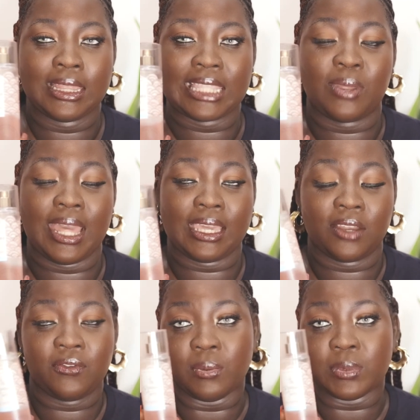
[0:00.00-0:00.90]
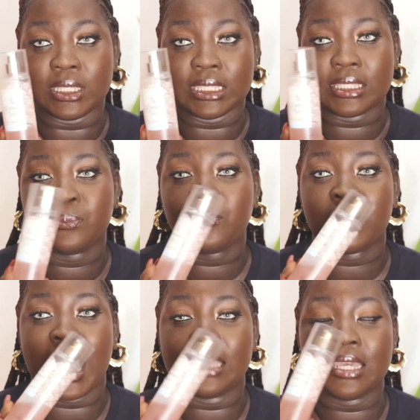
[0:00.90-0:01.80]
That's what I get from this.
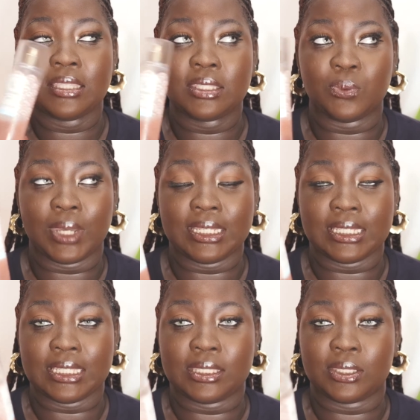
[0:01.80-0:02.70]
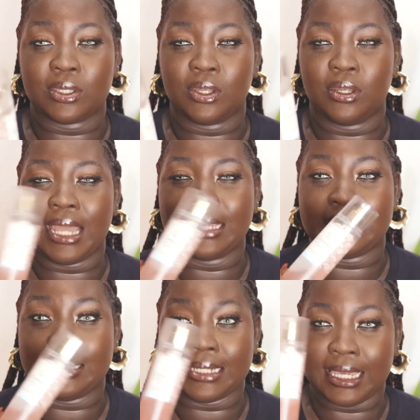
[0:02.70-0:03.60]
I tend to wear this like
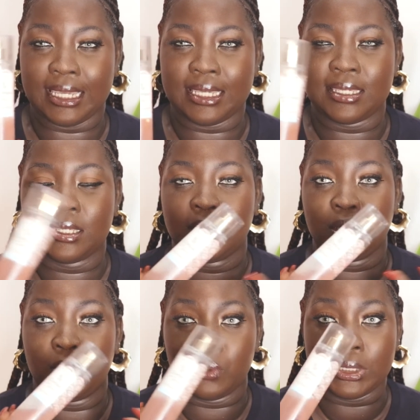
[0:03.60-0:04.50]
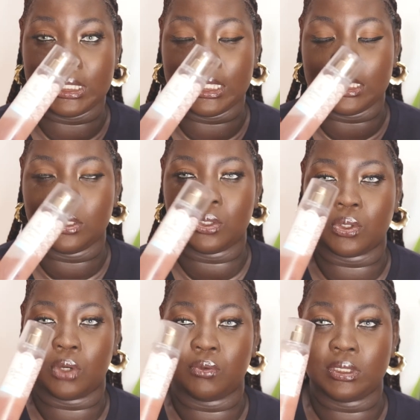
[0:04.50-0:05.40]
day routines
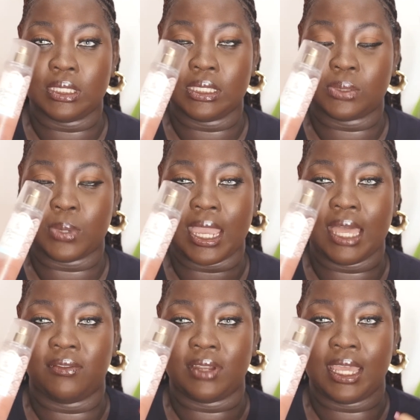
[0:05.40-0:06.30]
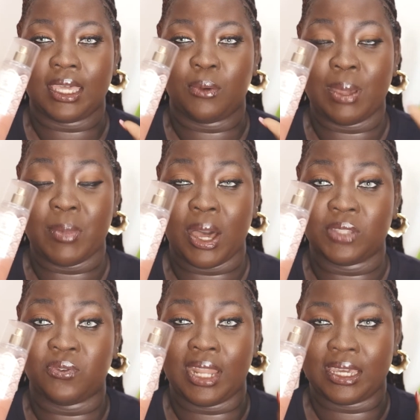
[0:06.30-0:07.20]
or routines where I have like, where I'm
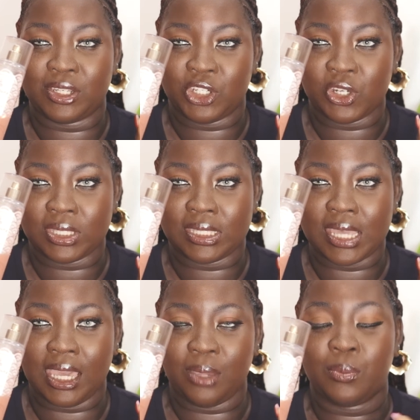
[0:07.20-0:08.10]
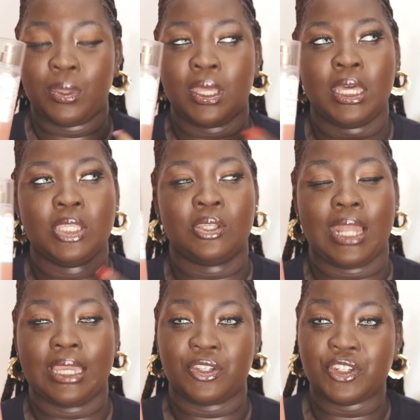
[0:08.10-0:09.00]
out for like a short time. So
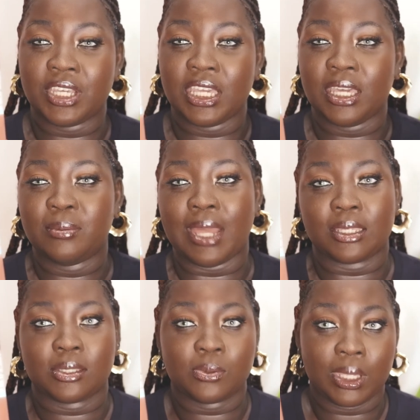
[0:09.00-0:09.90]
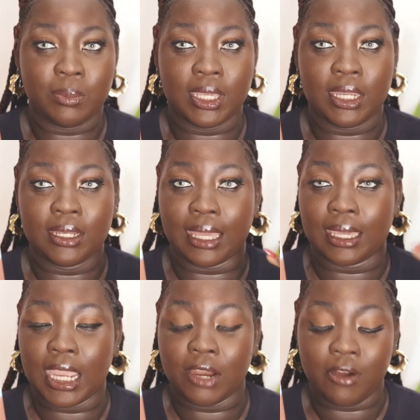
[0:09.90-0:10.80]
like gym, like swimming,
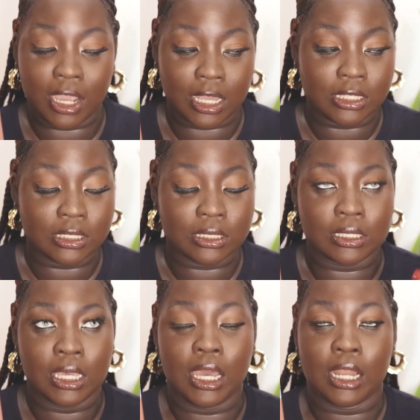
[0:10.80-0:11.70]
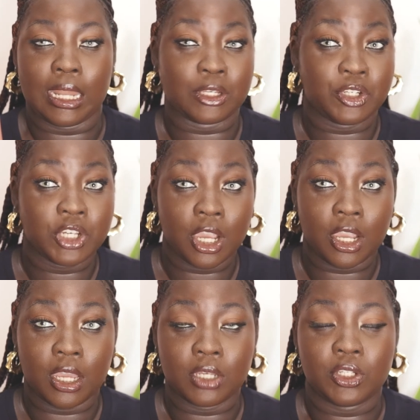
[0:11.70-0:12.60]
like errands, like
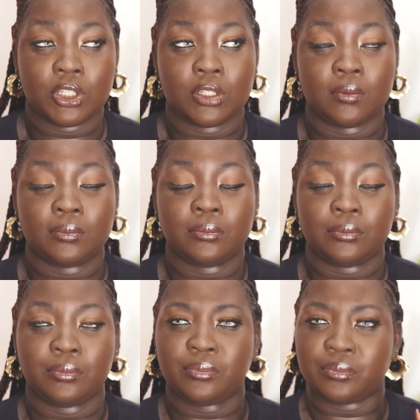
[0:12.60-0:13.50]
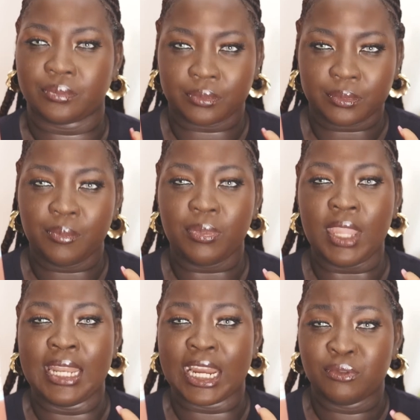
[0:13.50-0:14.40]
church.
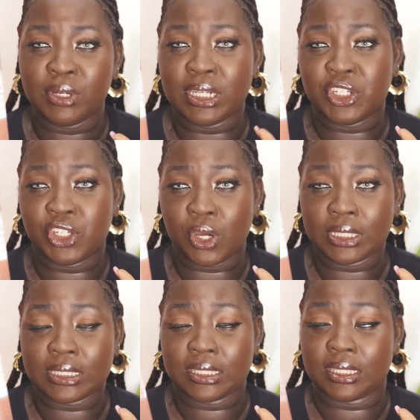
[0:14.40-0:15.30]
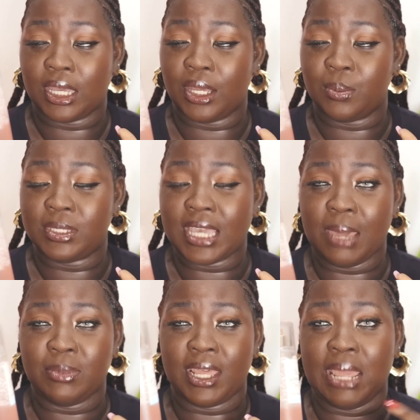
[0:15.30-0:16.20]
Like really short
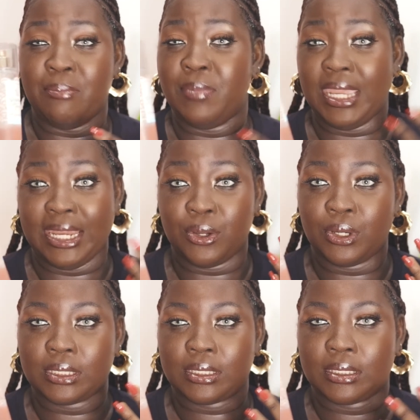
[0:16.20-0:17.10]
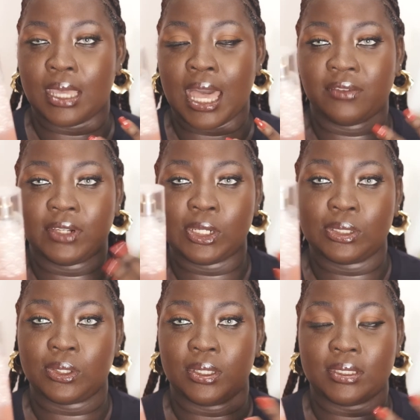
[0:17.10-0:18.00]
time that I may not have
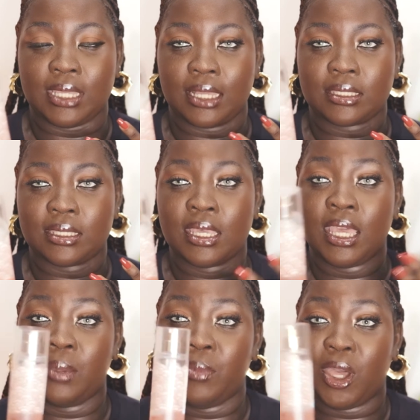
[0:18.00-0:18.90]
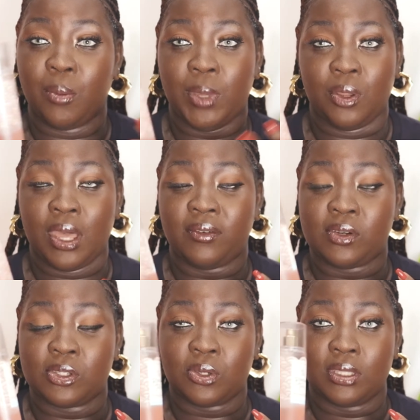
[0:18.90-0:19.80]
close contact, may or may not have
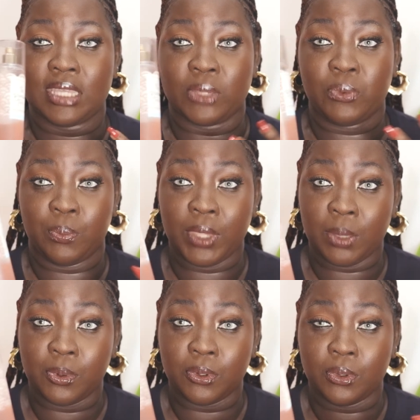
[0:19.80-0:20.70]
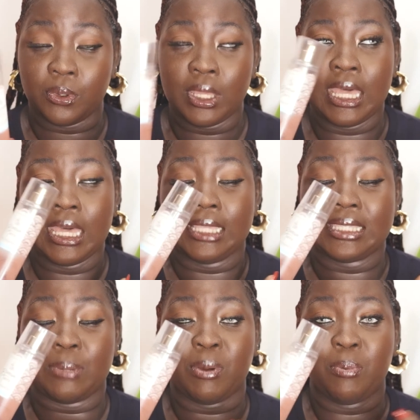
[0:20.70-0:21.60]
close contact with people.
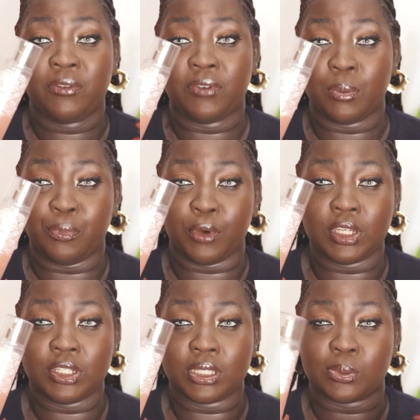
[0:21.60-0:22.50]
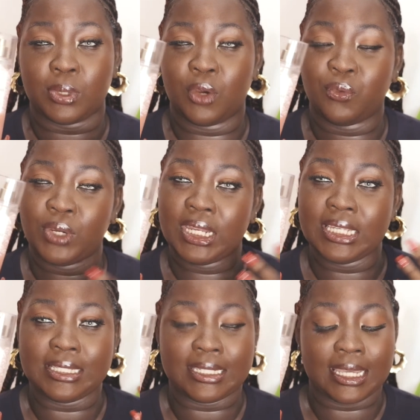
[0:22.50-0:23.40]
It's appropriate for brunch as well.
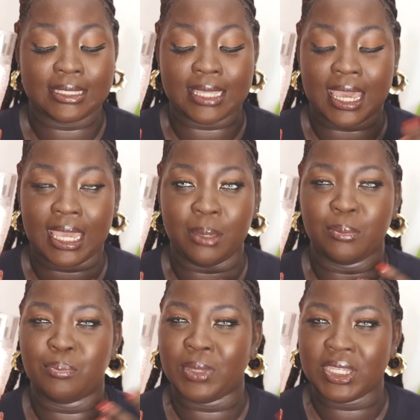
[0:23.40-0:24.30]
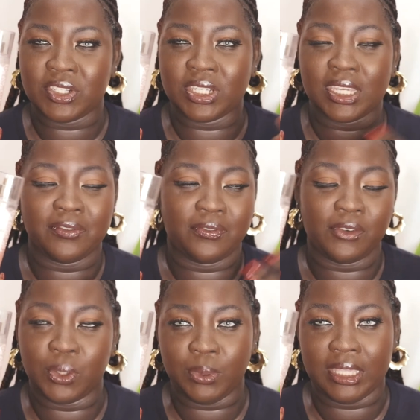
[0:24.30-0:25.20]
Really daytime, beachy,
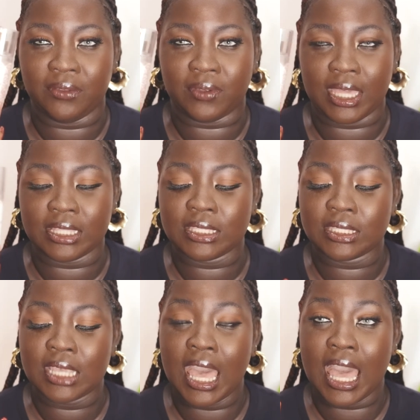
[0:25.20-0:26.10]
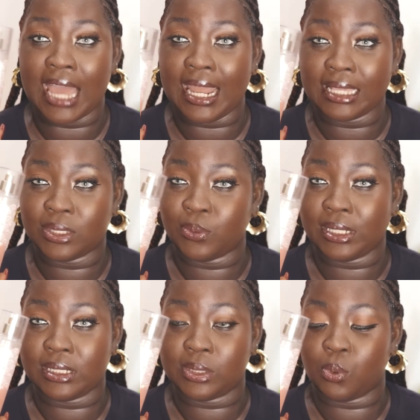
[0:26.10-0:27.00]
flowy events, I like to
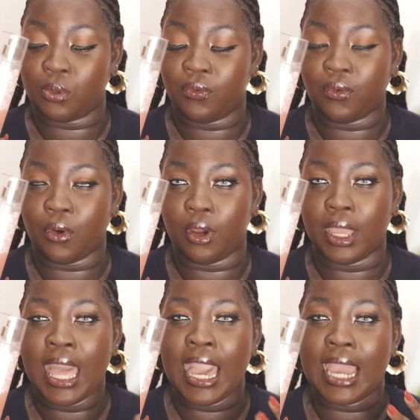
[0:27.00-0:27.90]
wear this one for.